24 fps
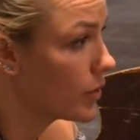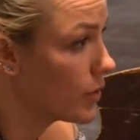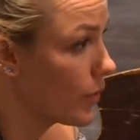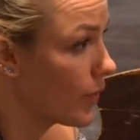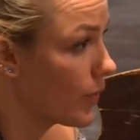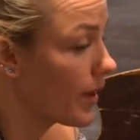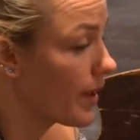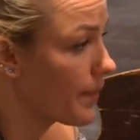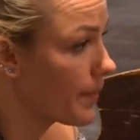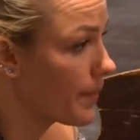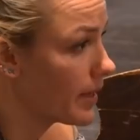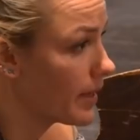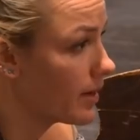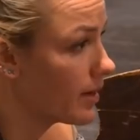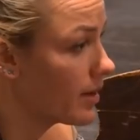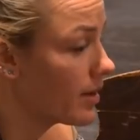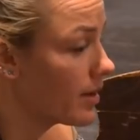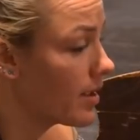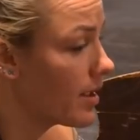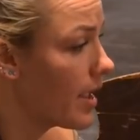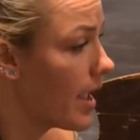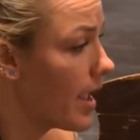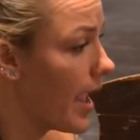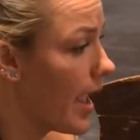You know what I mean?
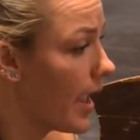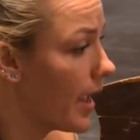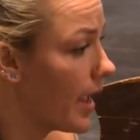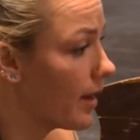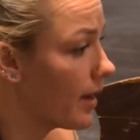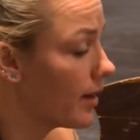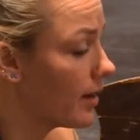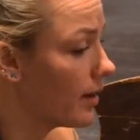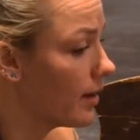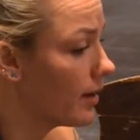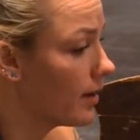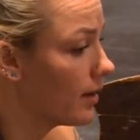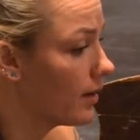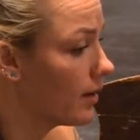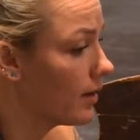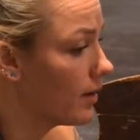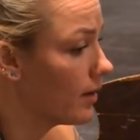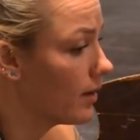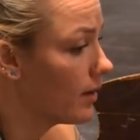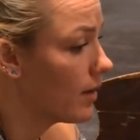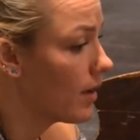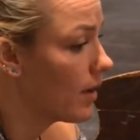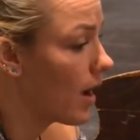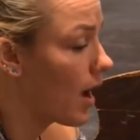And
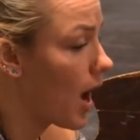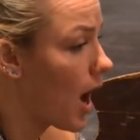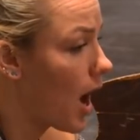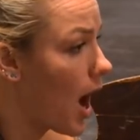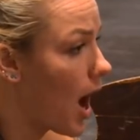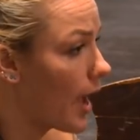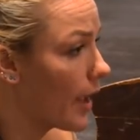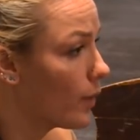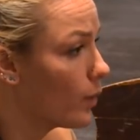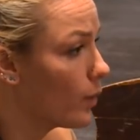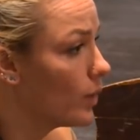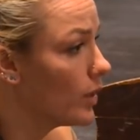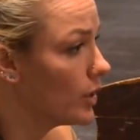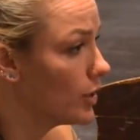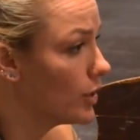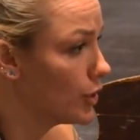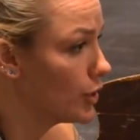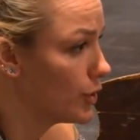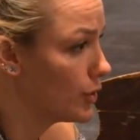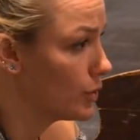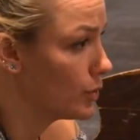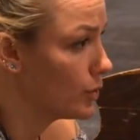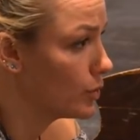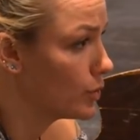I would
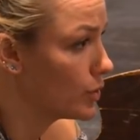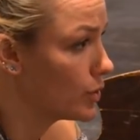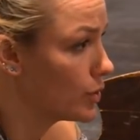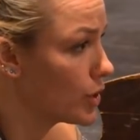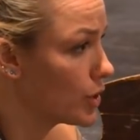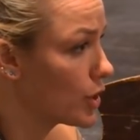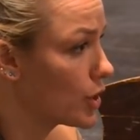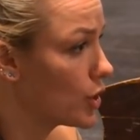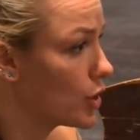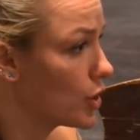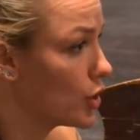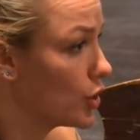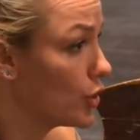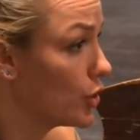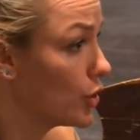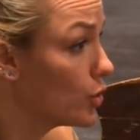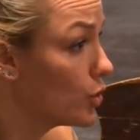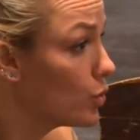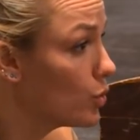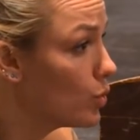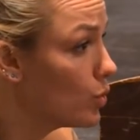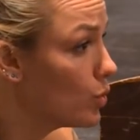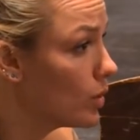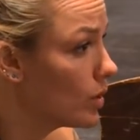choose
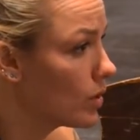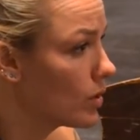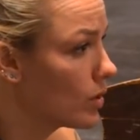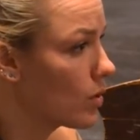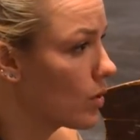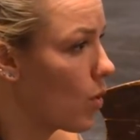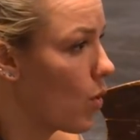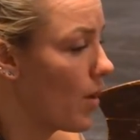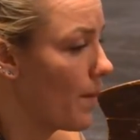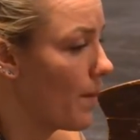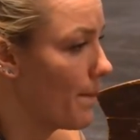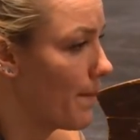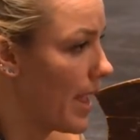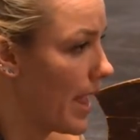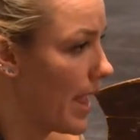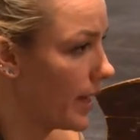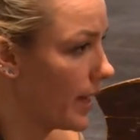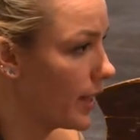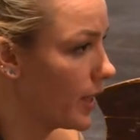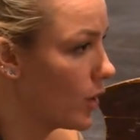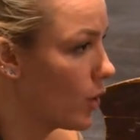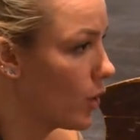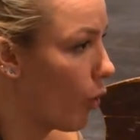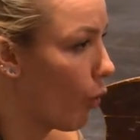you or
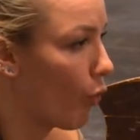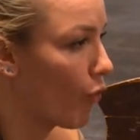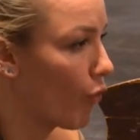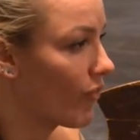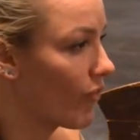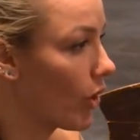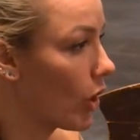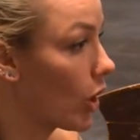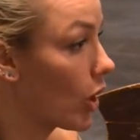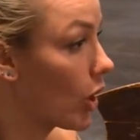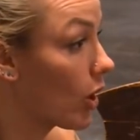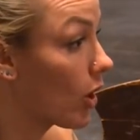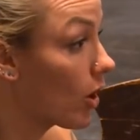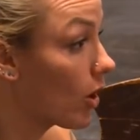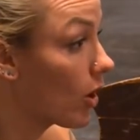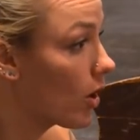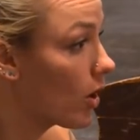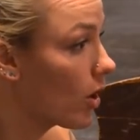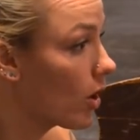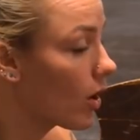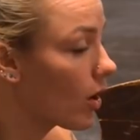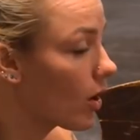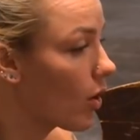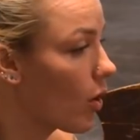Maddie over
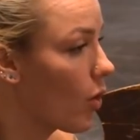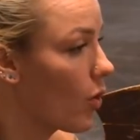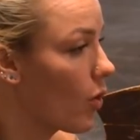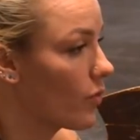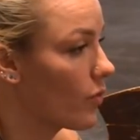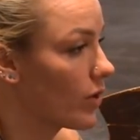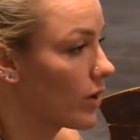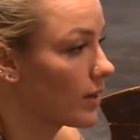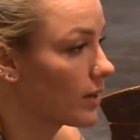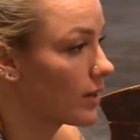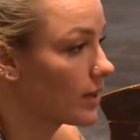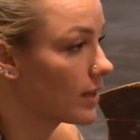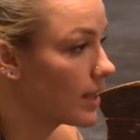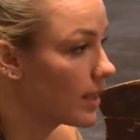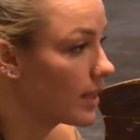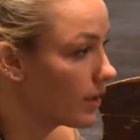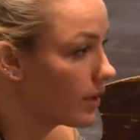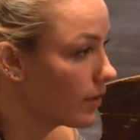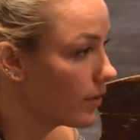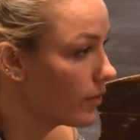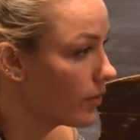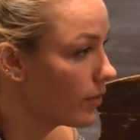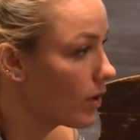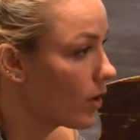her, over
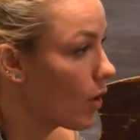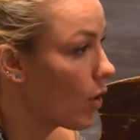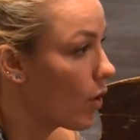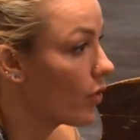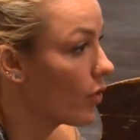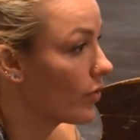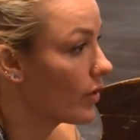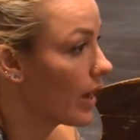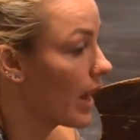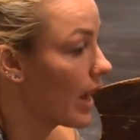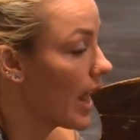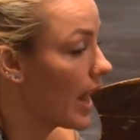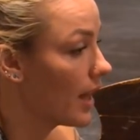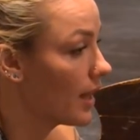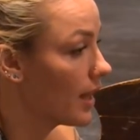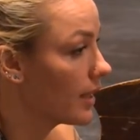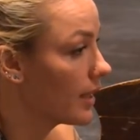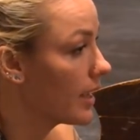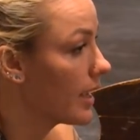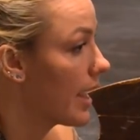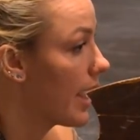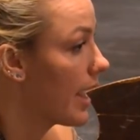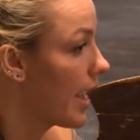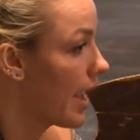Liv, over
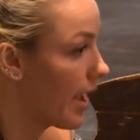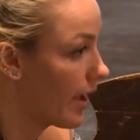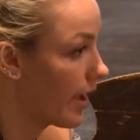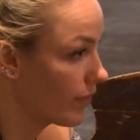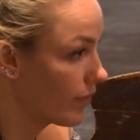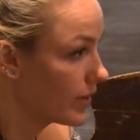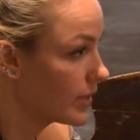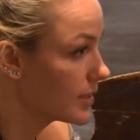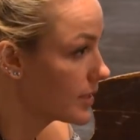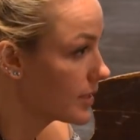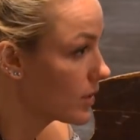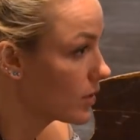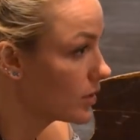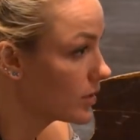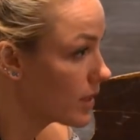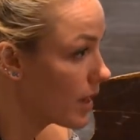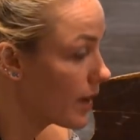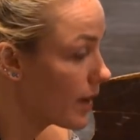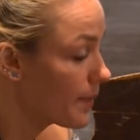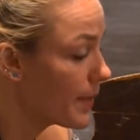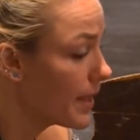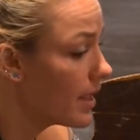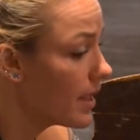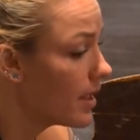Allie every single
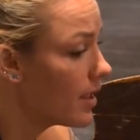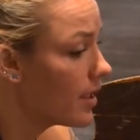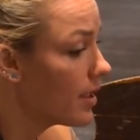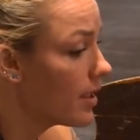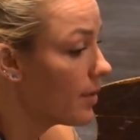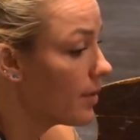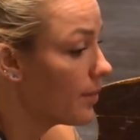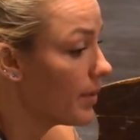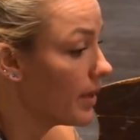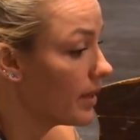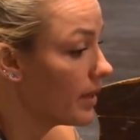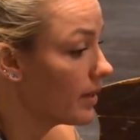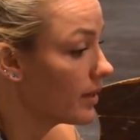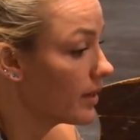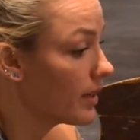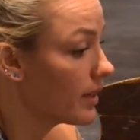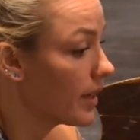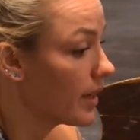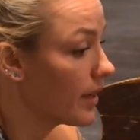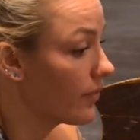time. But